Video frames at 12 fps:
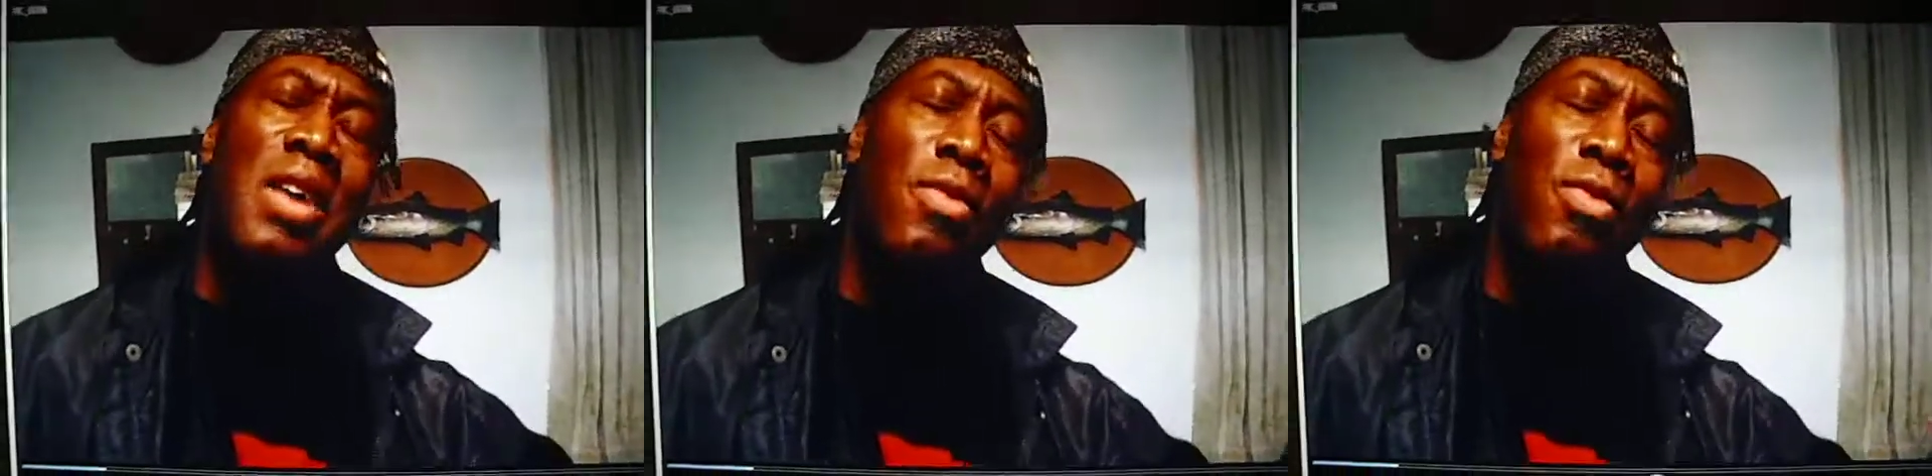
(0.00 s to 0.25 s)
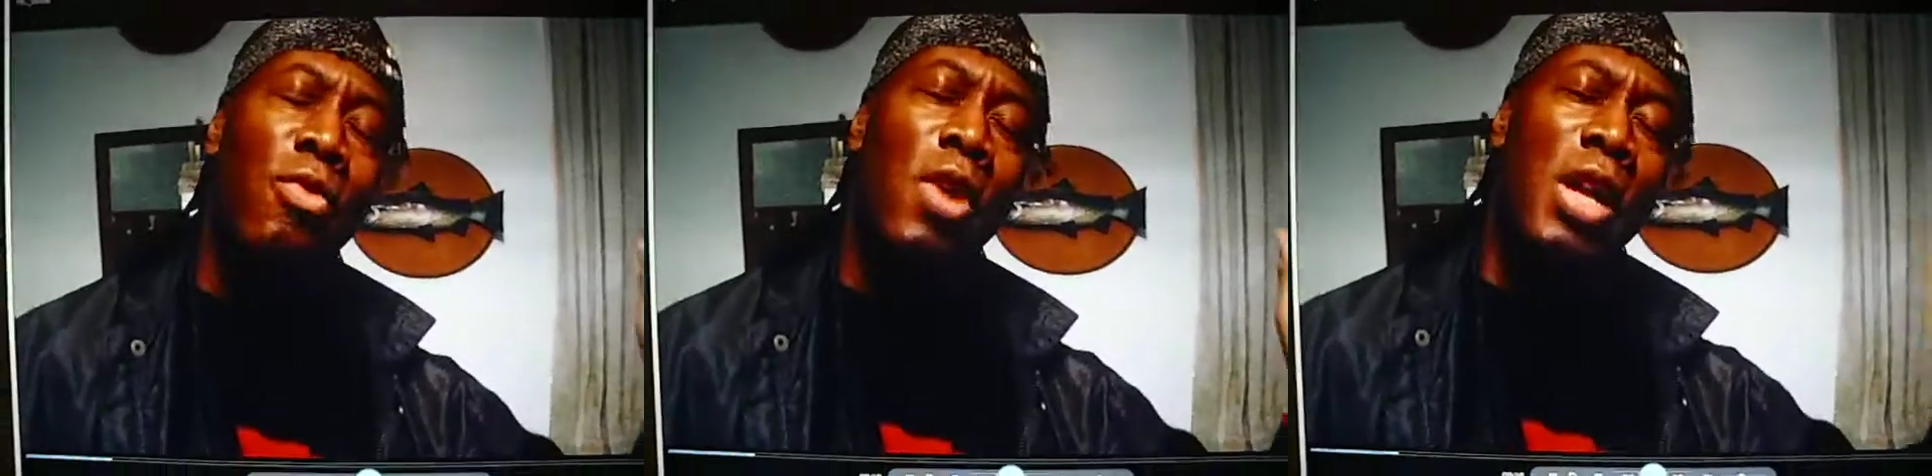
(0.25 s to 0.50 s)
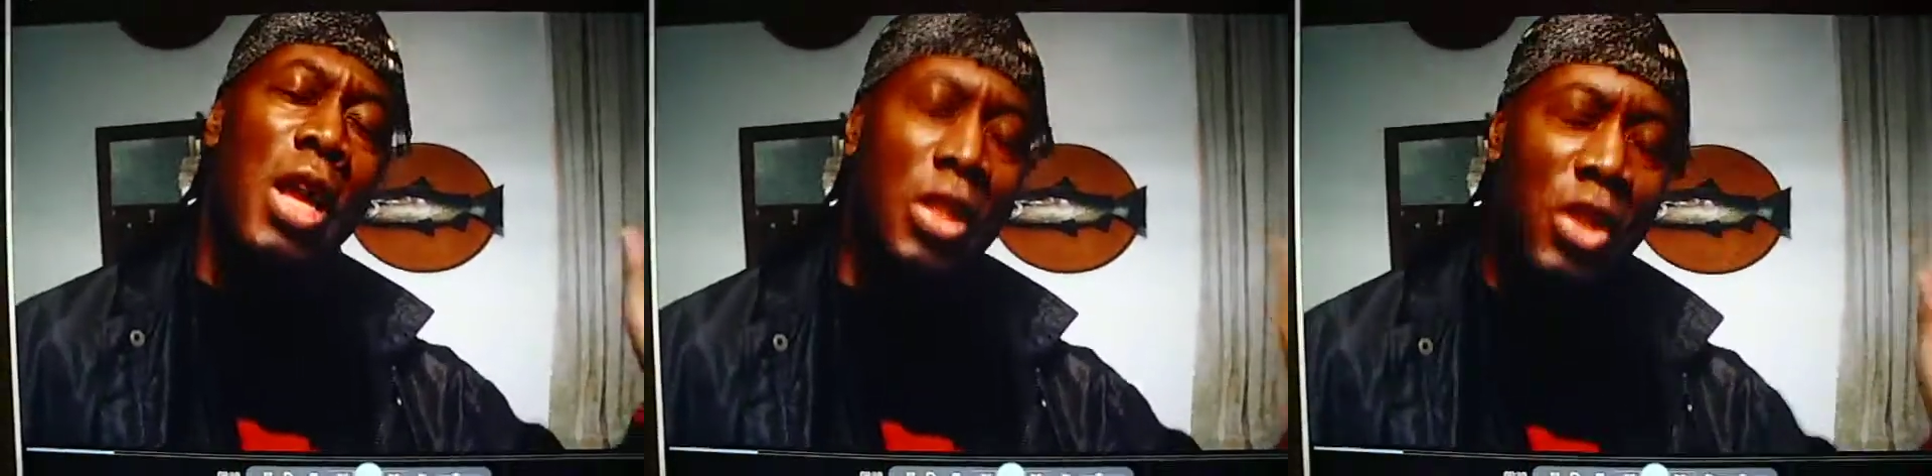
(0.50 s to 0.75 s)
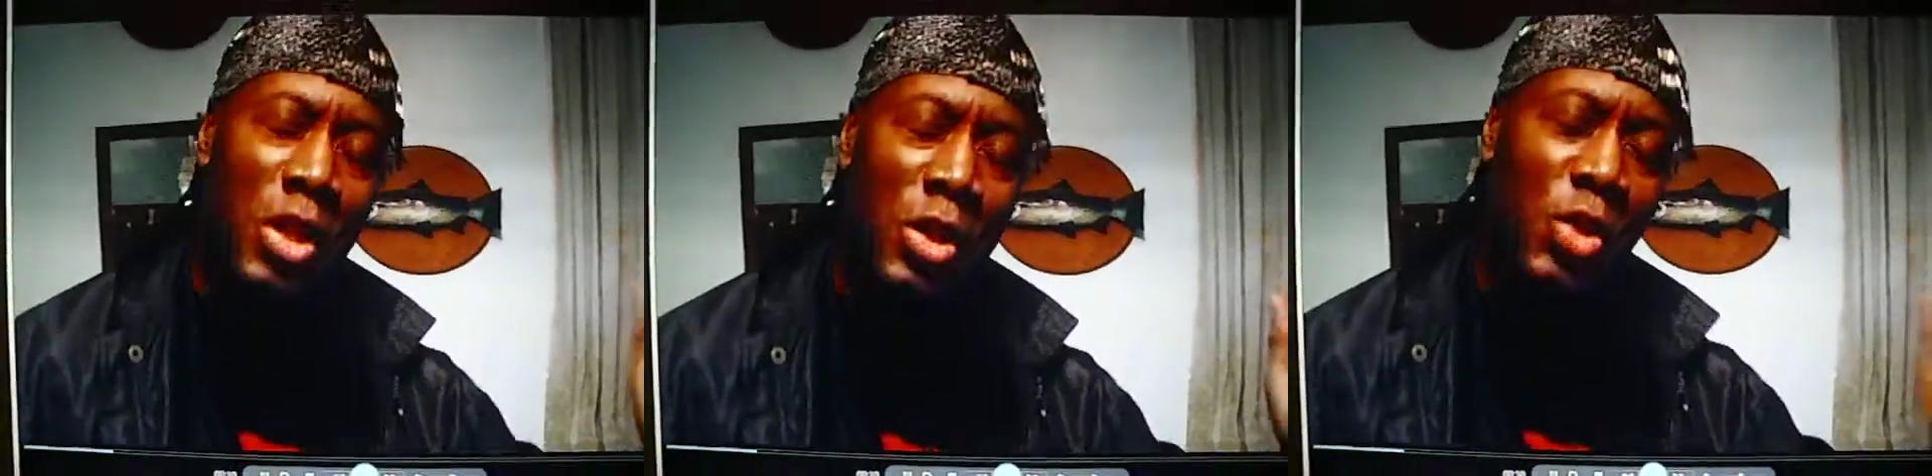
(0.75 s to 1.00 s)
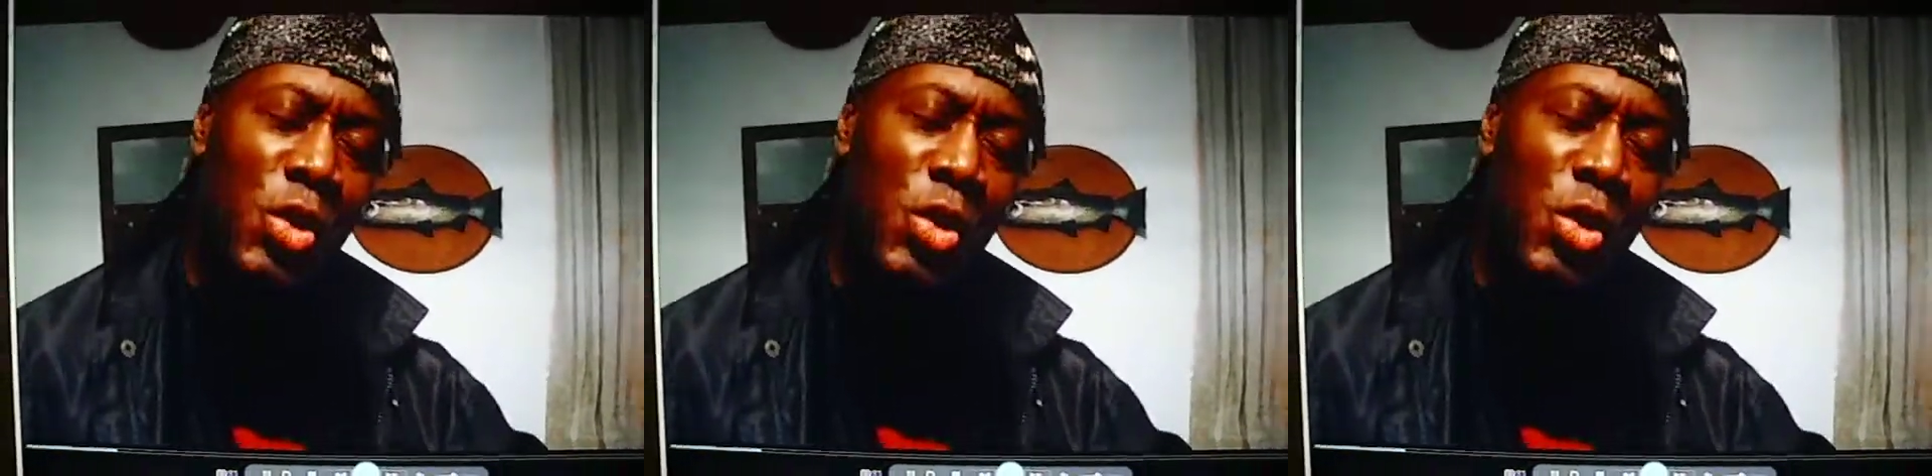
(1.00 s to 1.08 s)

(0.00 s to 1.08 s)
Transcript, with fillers: of what to